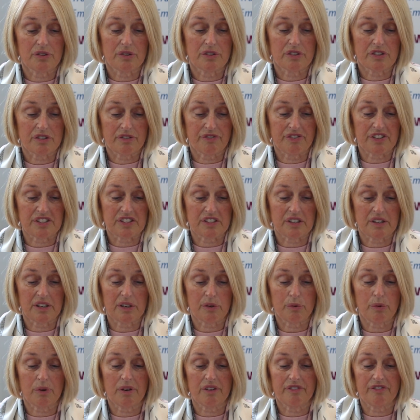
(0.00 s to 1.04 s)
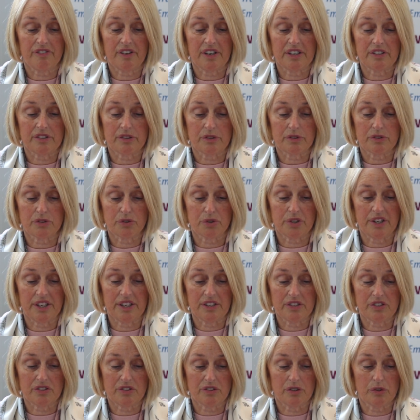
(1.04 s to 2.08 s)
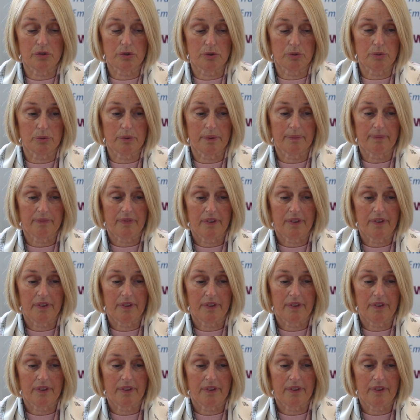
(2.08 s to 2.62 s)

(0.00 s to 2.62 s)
sufficiently qualified or trained to do.